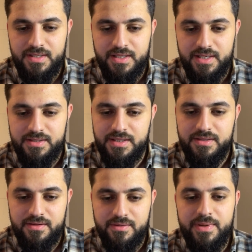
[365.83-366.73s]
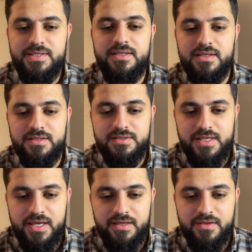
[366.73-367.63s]
they're basically
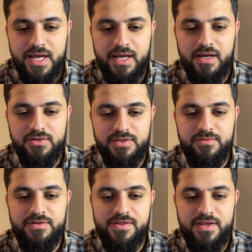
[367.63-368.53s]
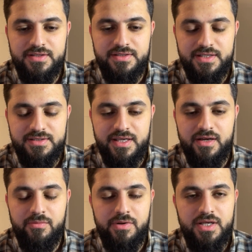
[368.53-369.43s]
saying that some of the things I say
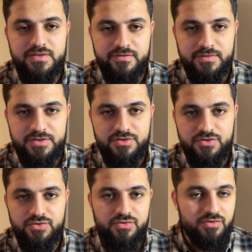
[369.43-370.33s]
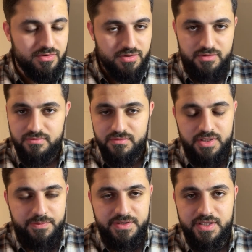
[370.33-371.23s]
are blasphemous to
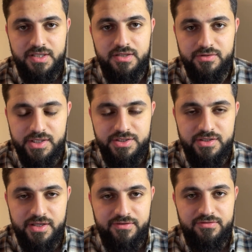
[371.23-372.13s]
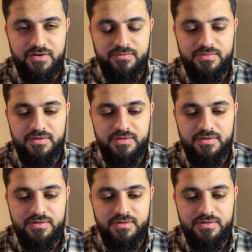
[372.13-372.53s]
the particular religion they're from.